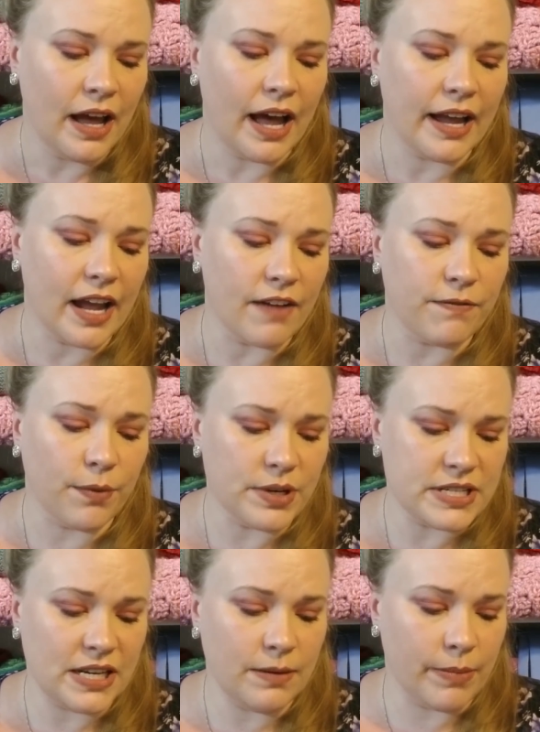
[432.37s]
I got
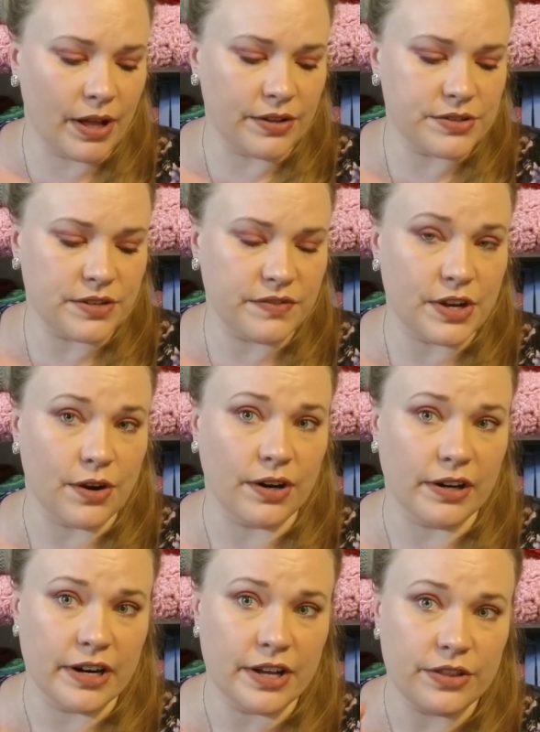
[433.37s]
14 balls of
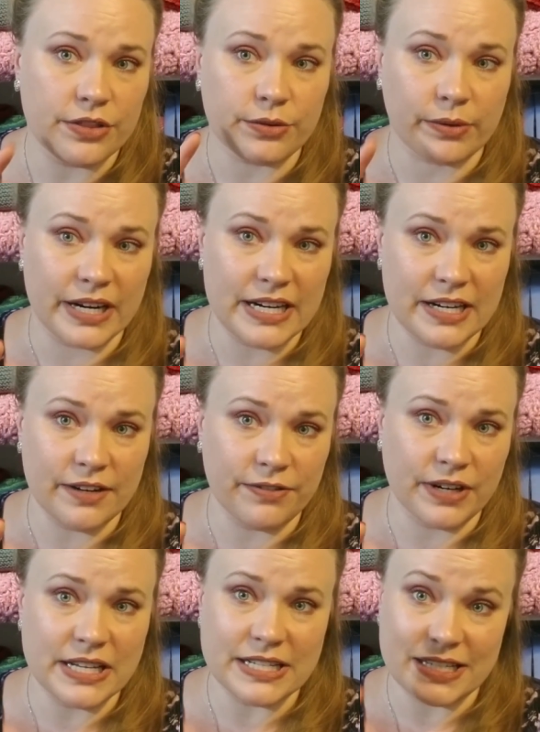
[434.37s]
yarn, 3
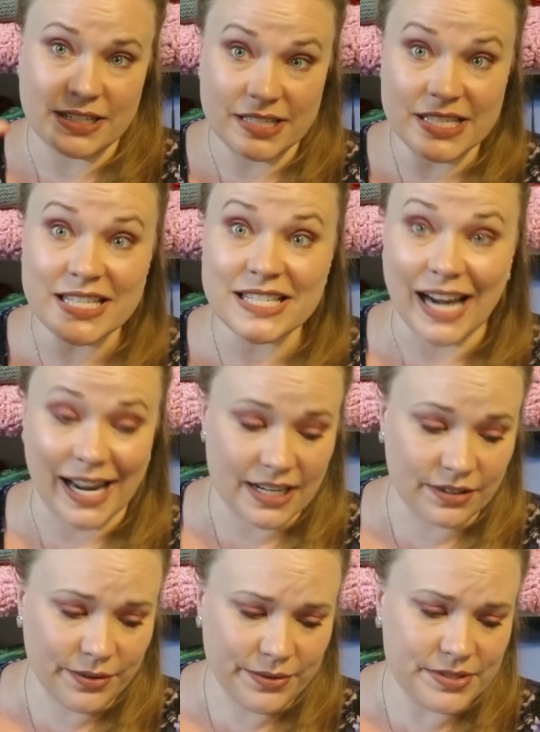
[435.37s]
different
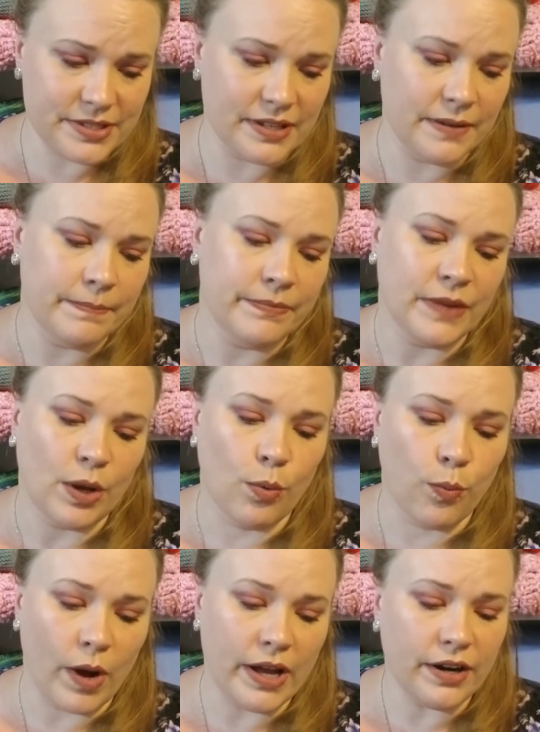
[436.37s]
styles,
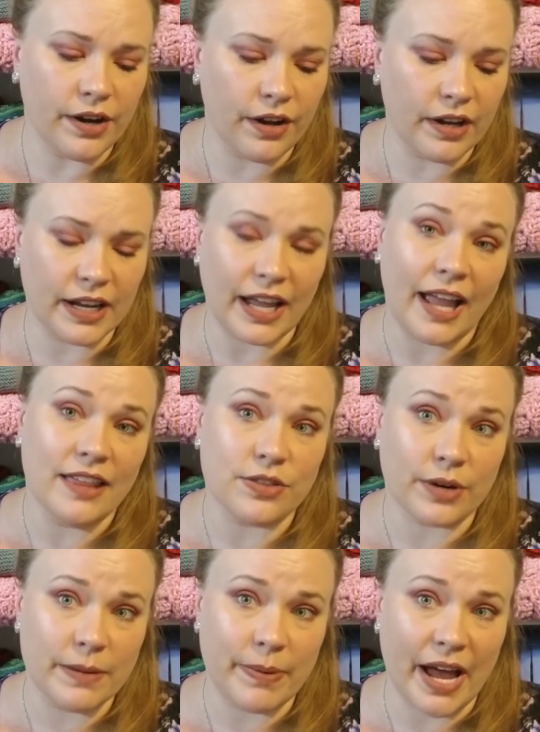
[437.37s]
1 hook, and
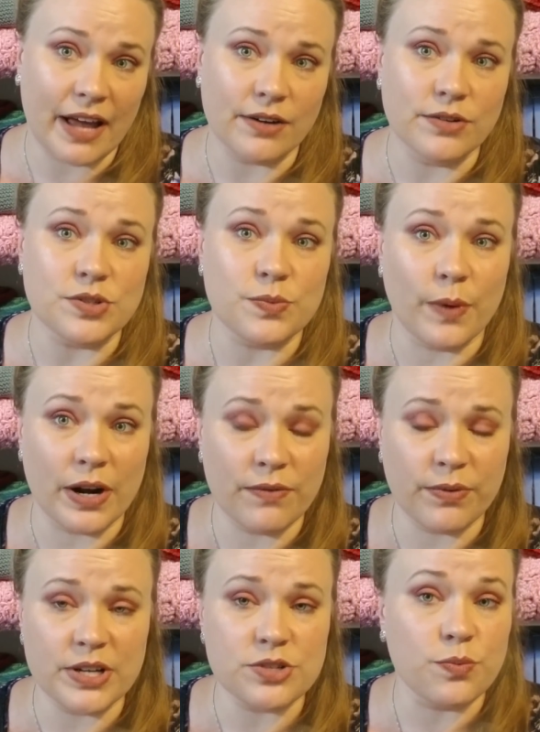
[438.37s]
3 patterns, one of
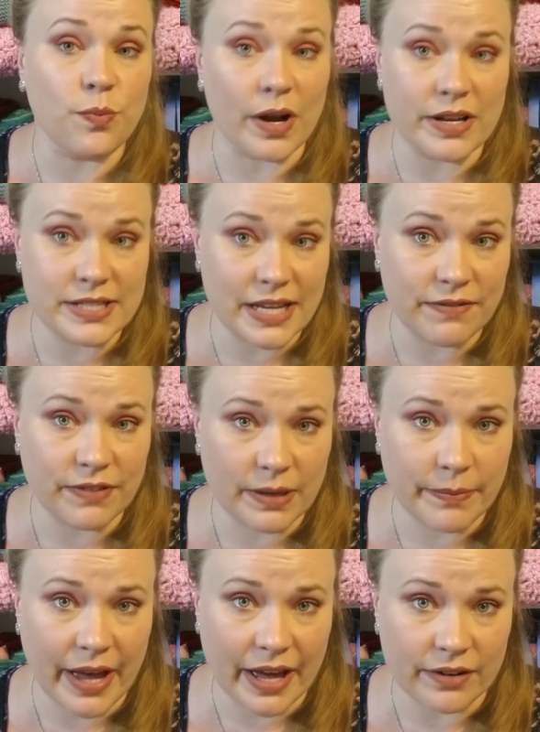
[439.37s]
which was a free
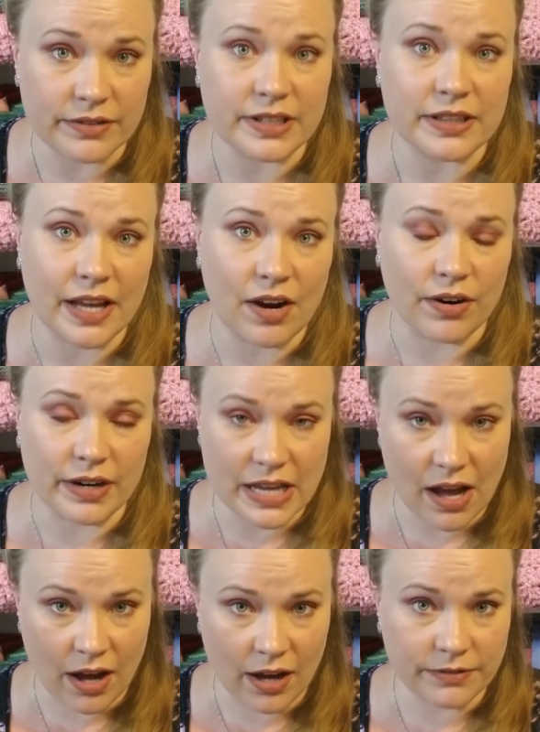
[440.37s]
pattern that they already
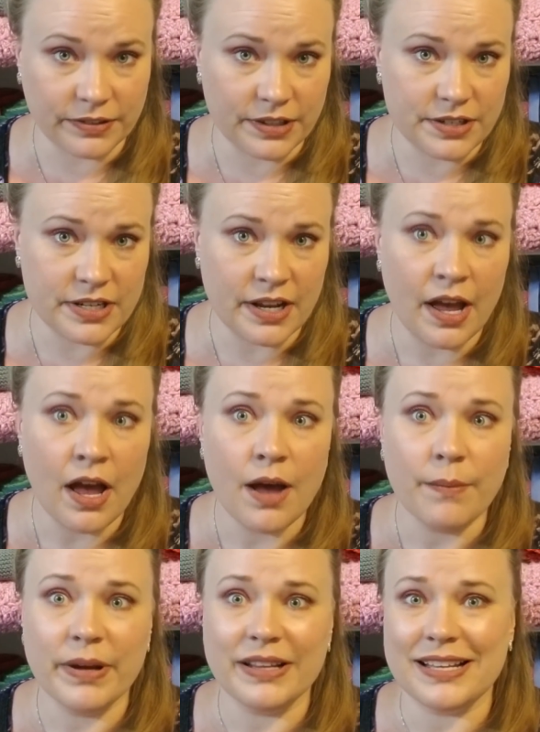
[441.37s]
offered,
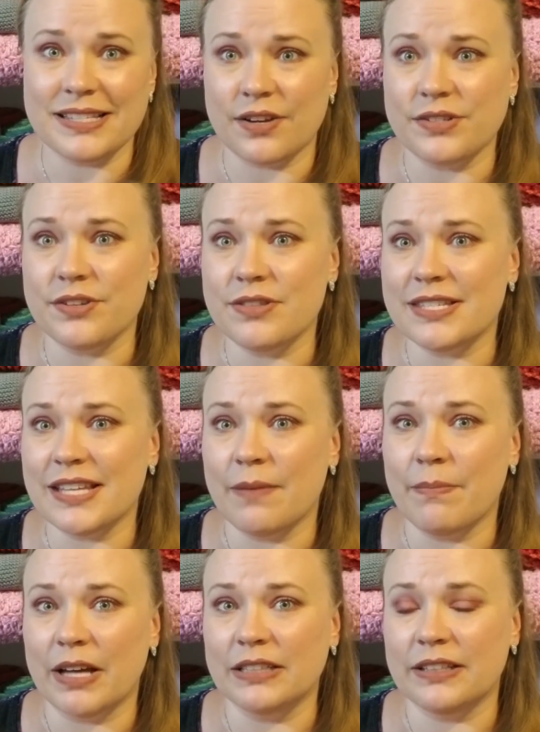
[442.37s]
but that's also the
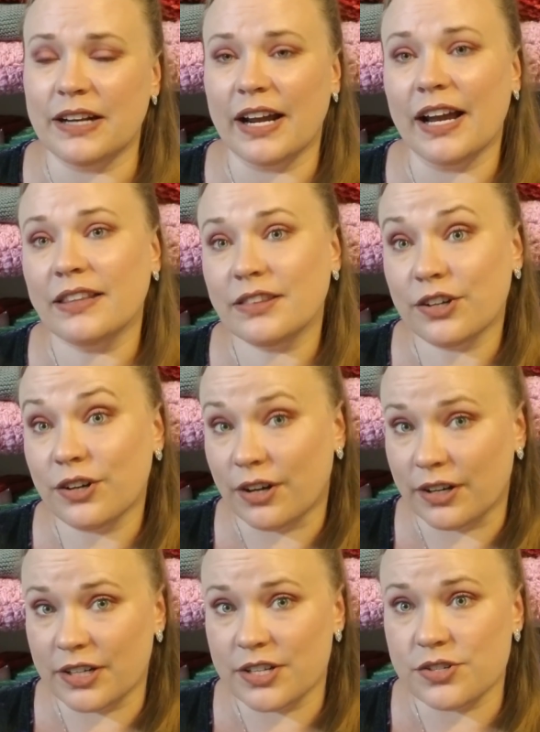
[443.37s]
same month that I got the
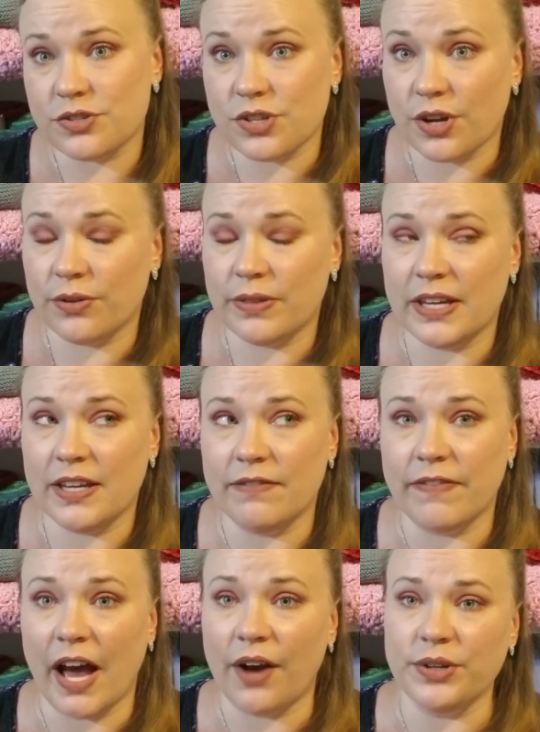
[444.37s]
hook. So the
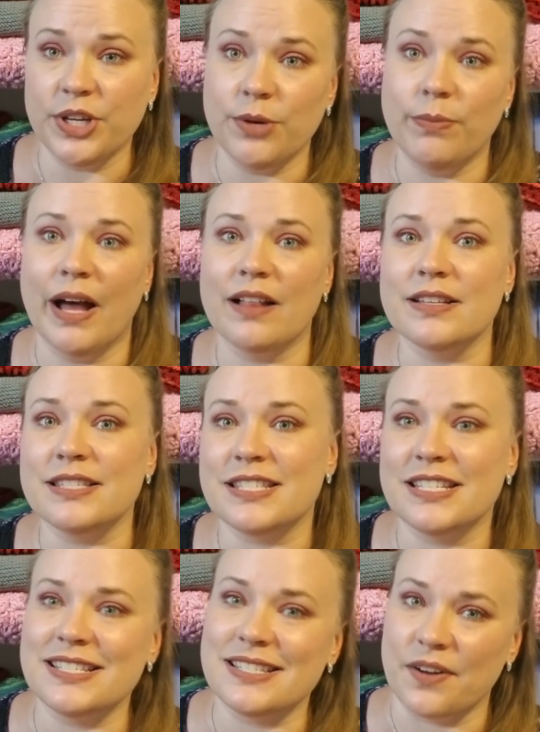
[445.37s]
value balanced
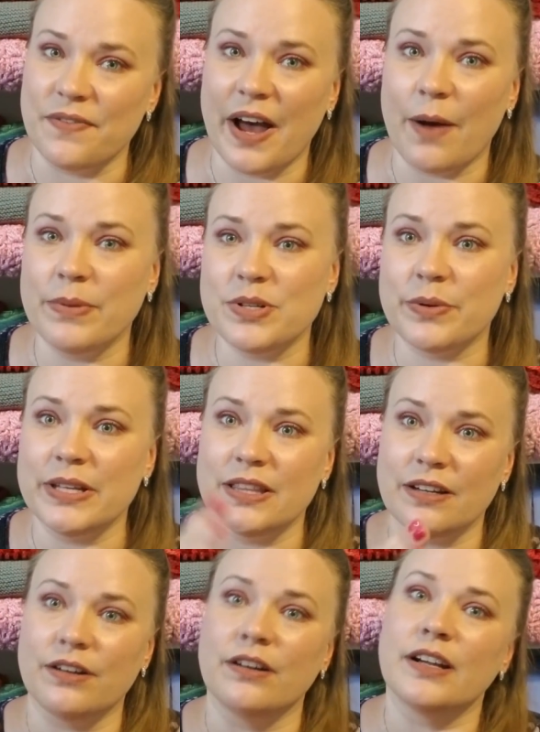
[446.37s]
itself out between
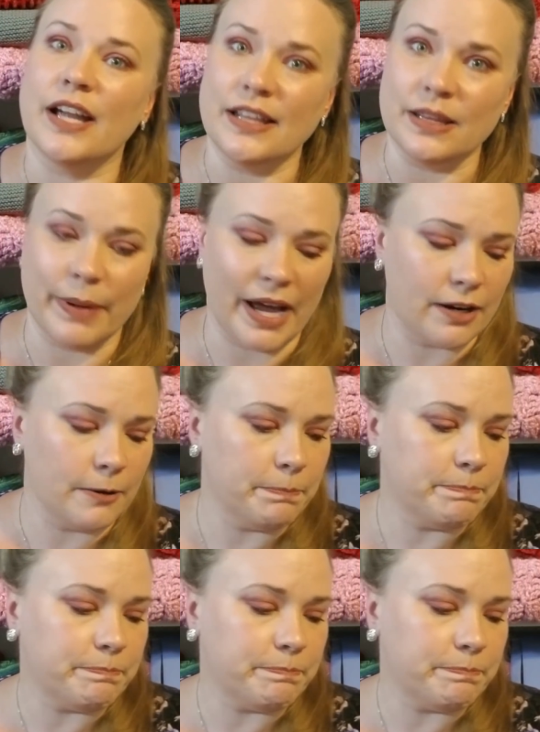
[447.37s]
the hook and the pattern.